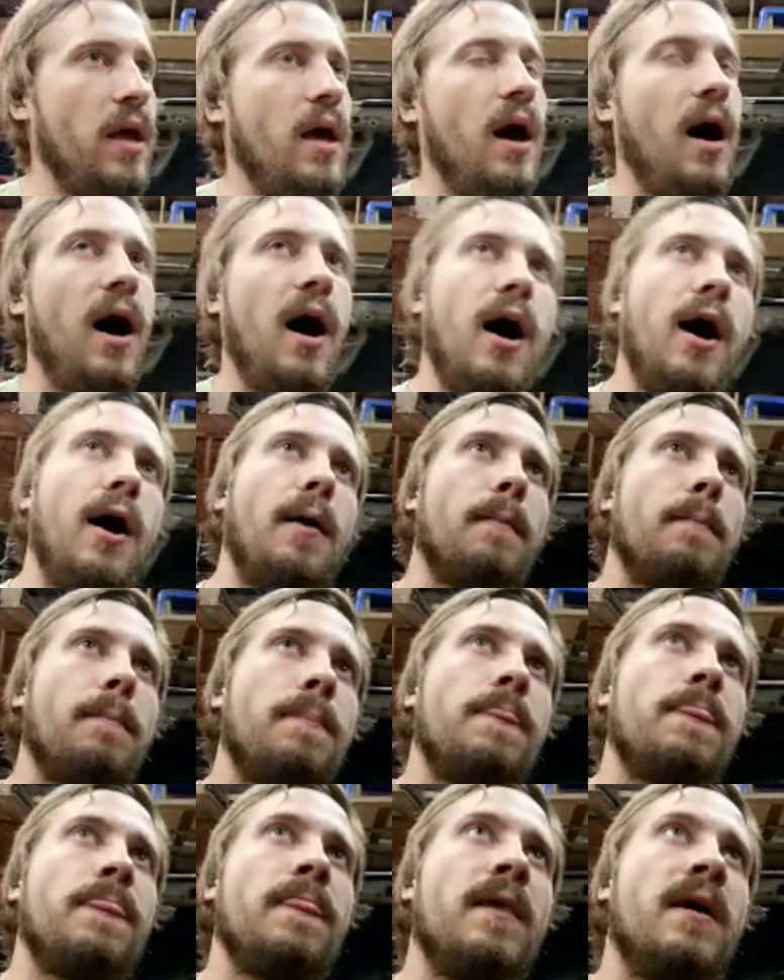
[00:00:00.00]

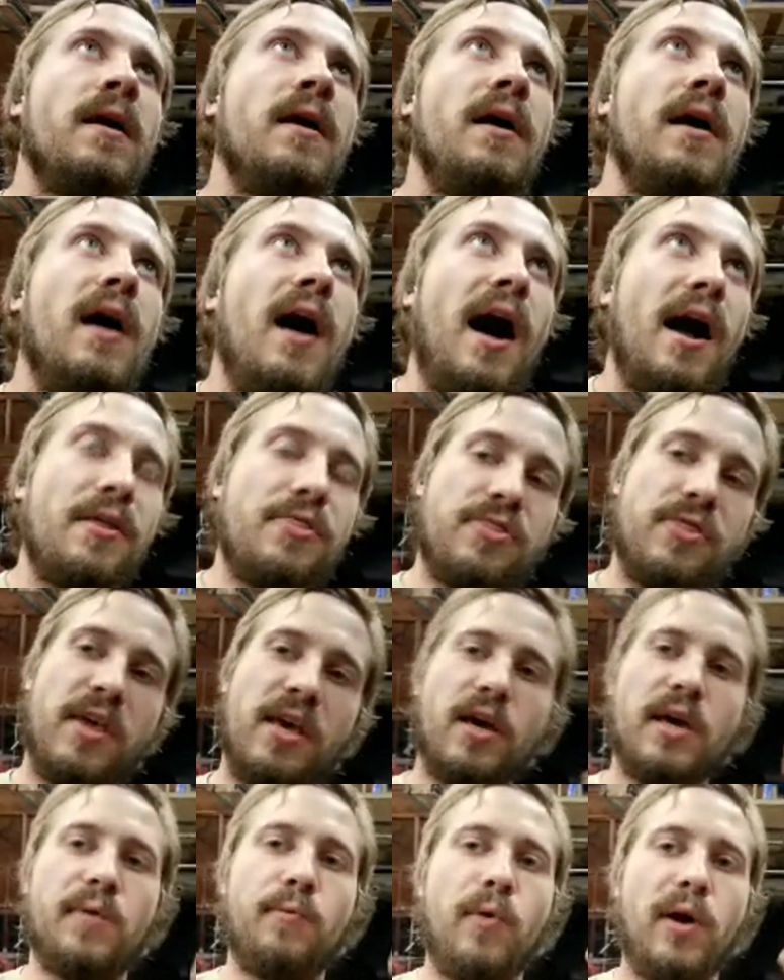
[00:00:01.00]
I
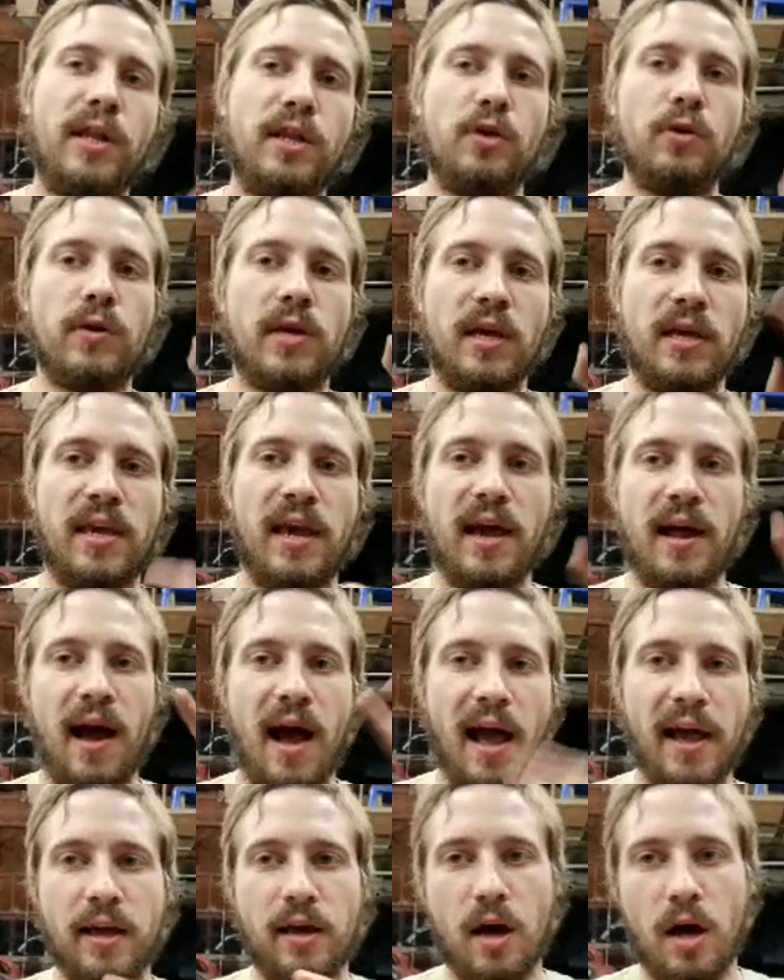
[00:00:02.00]
think when you can get
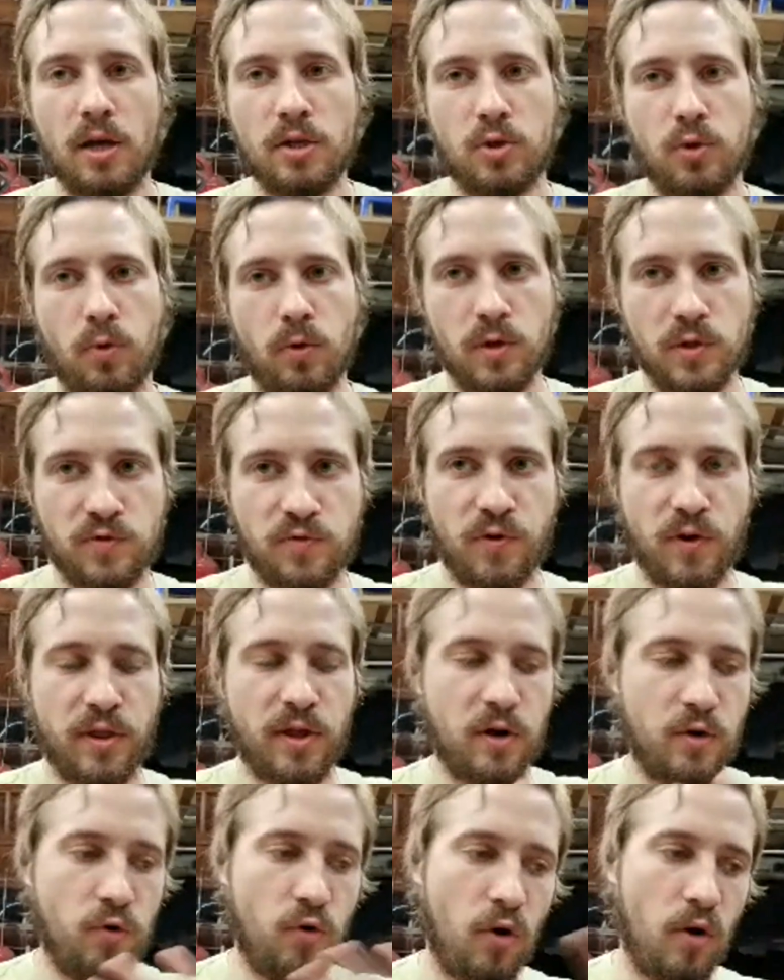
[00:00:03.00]
Icon tools for
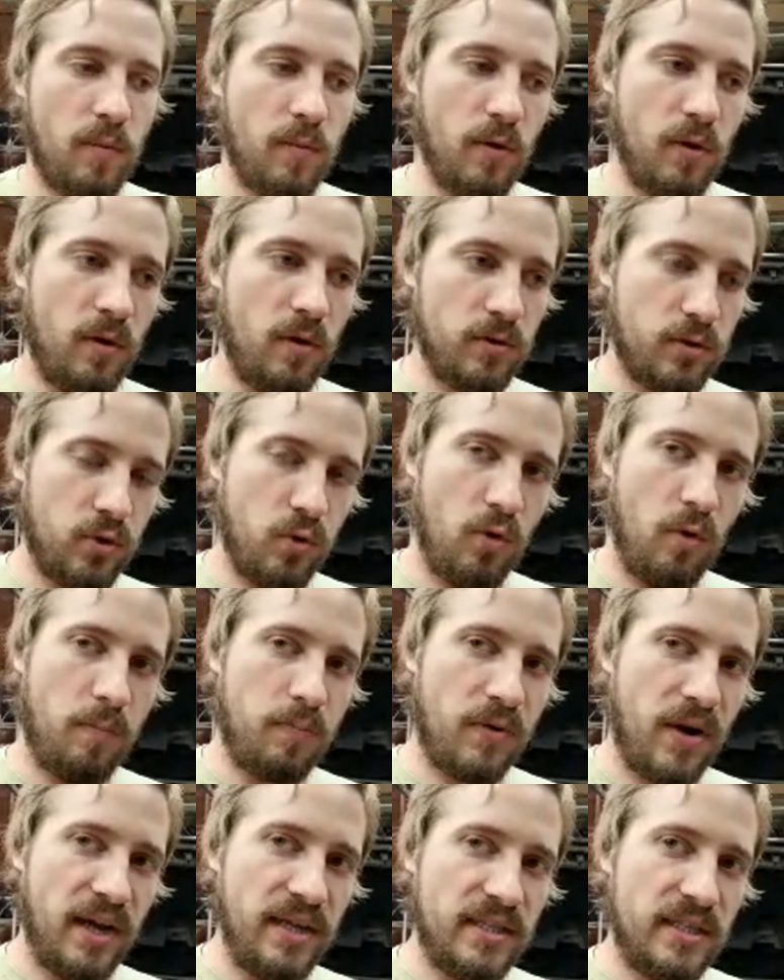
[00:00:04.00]
their
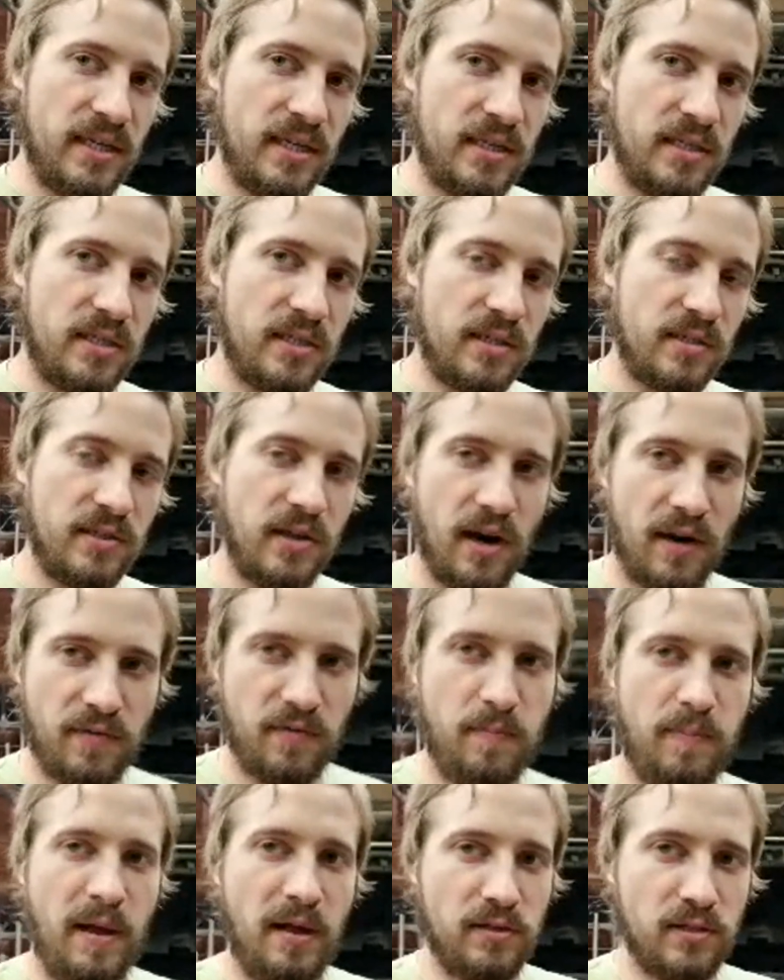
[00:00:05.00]
normal tool prices,
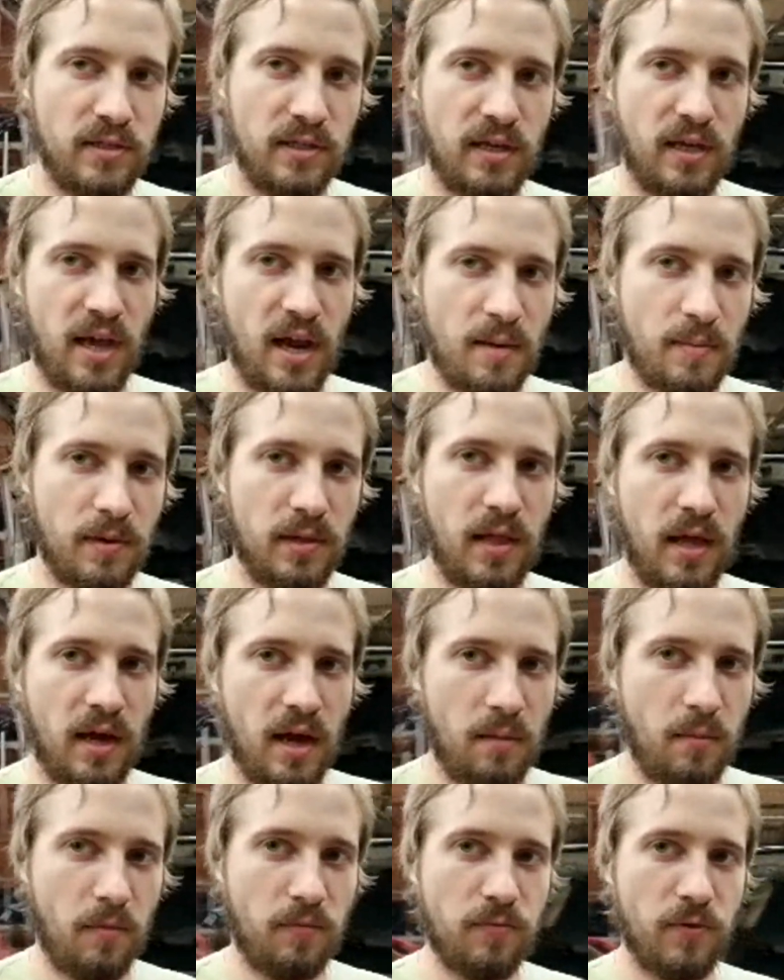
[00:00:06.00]
sorry for bouncing the camera
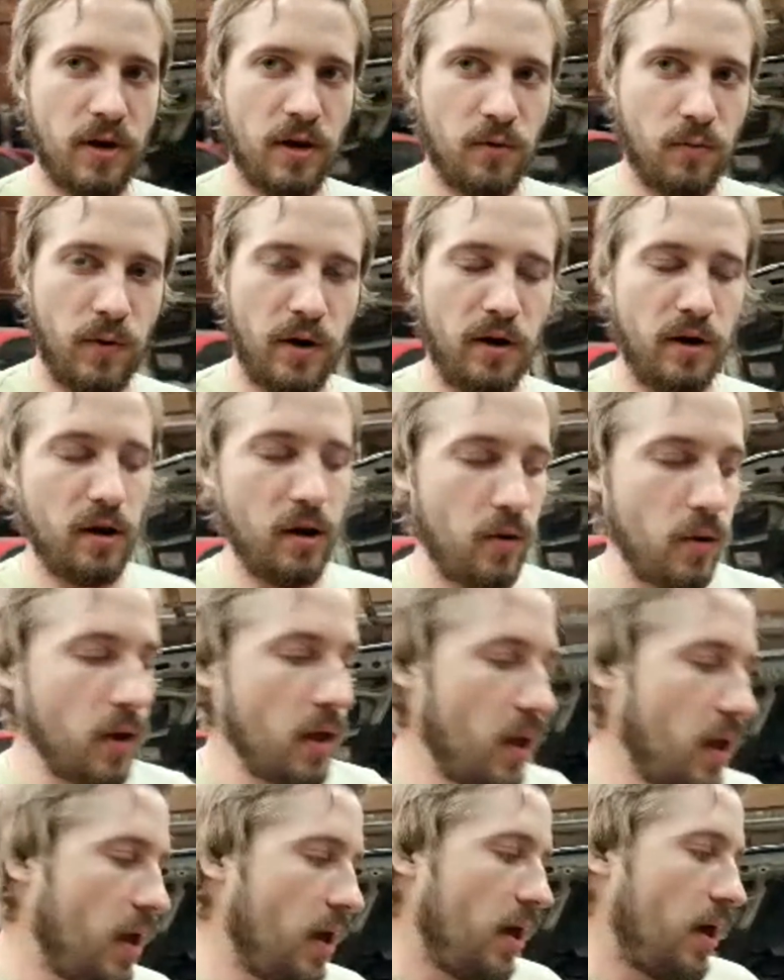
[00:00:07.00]
like I'm a friggin' weirdo,
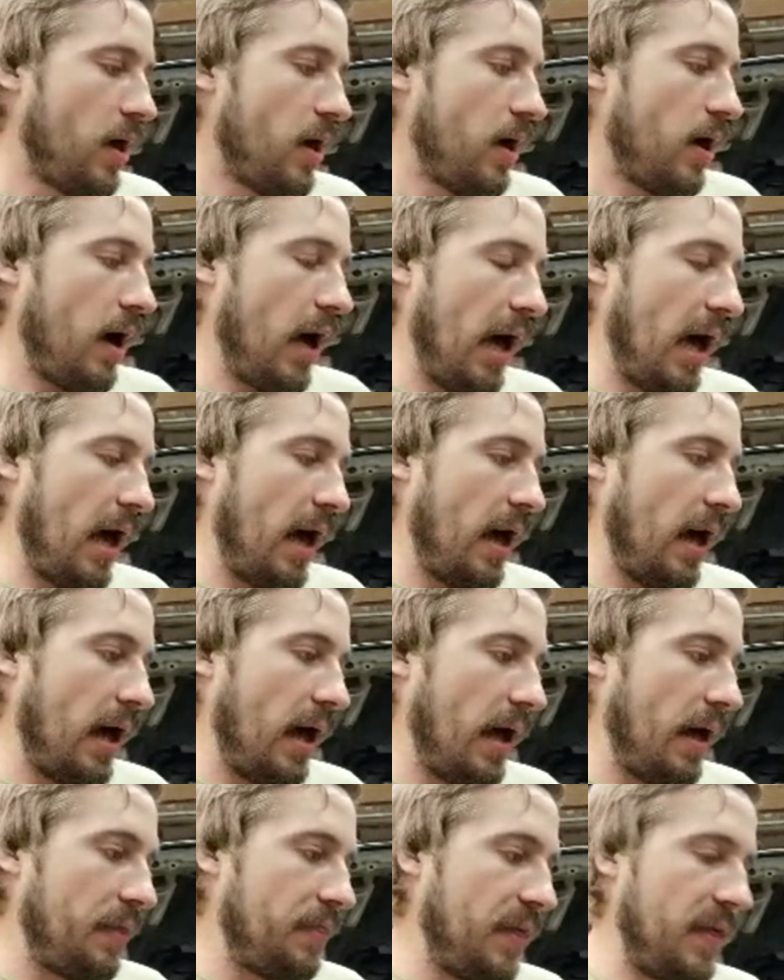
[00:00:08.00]

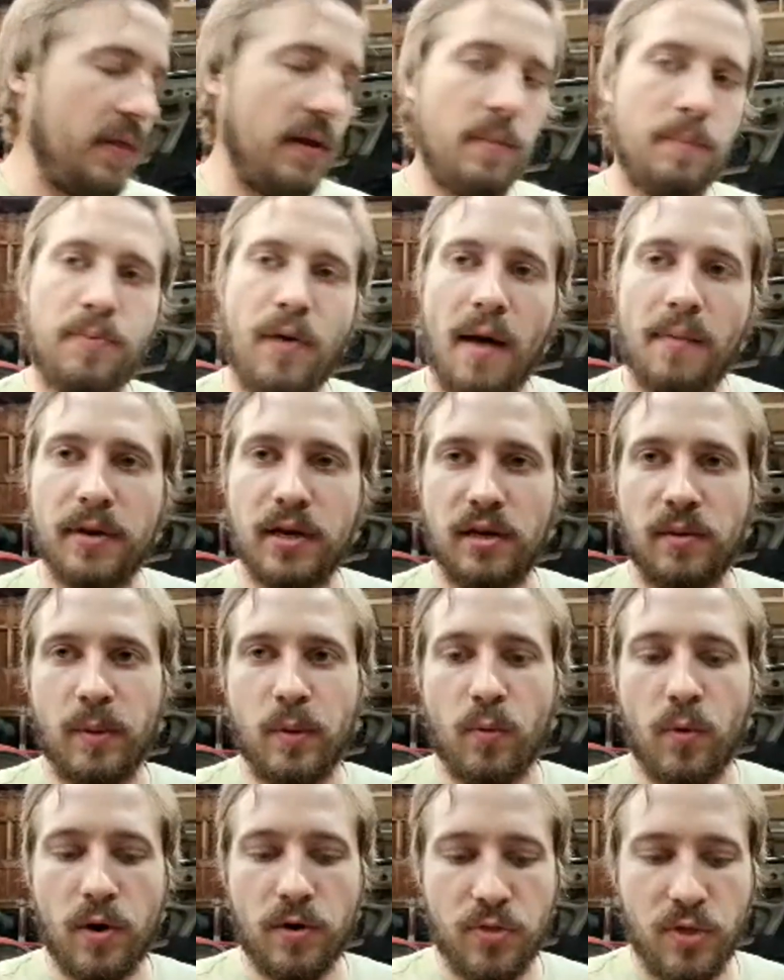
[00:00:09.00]
then they're probably going to
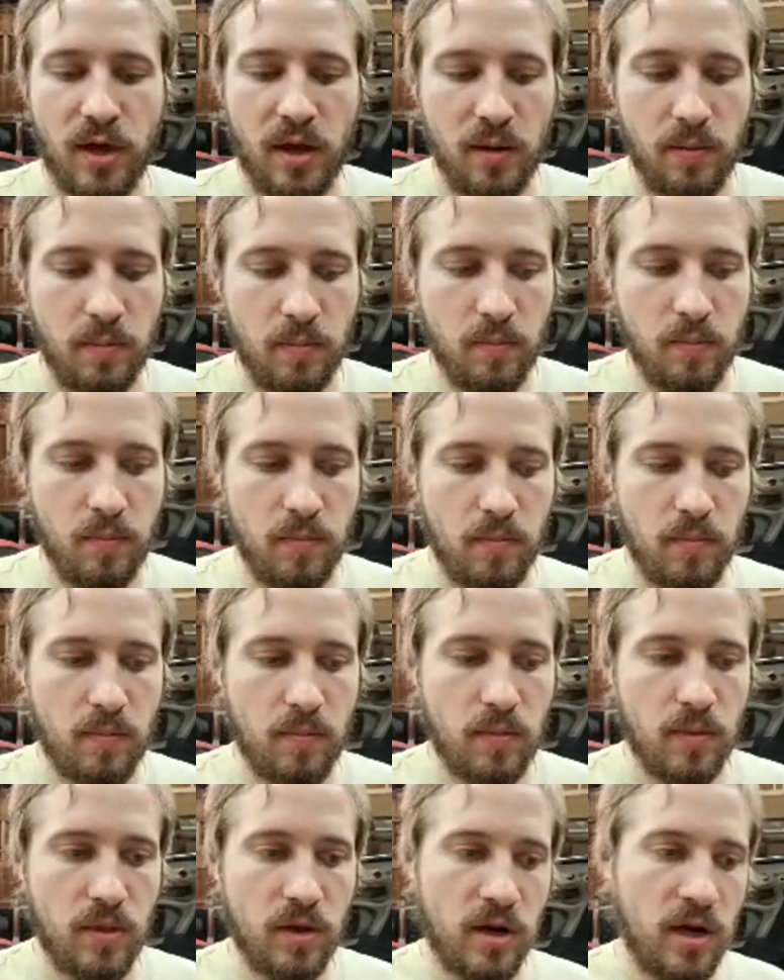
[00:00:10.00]
be worth it.
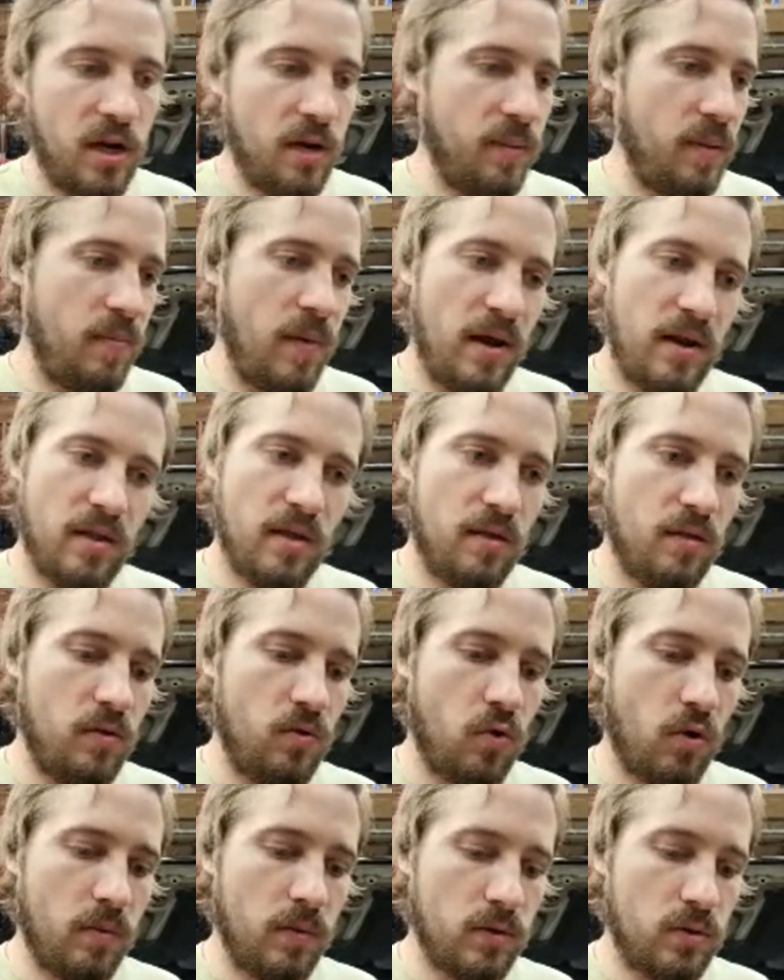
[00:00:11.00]
They're going to be better than the
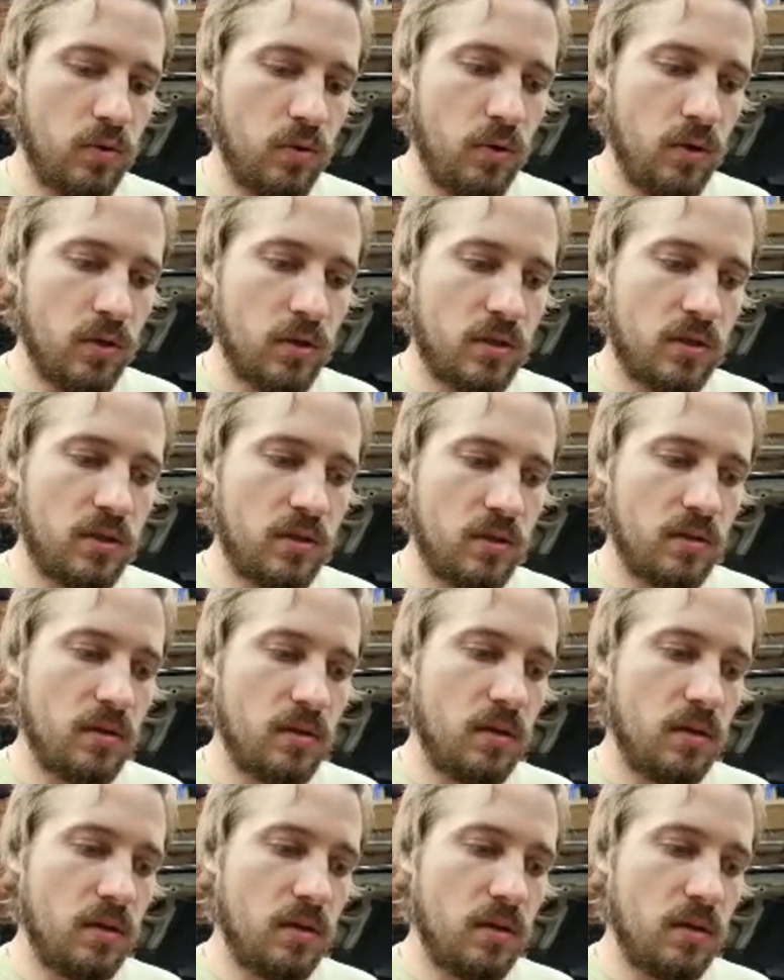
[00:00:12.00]
normal tools.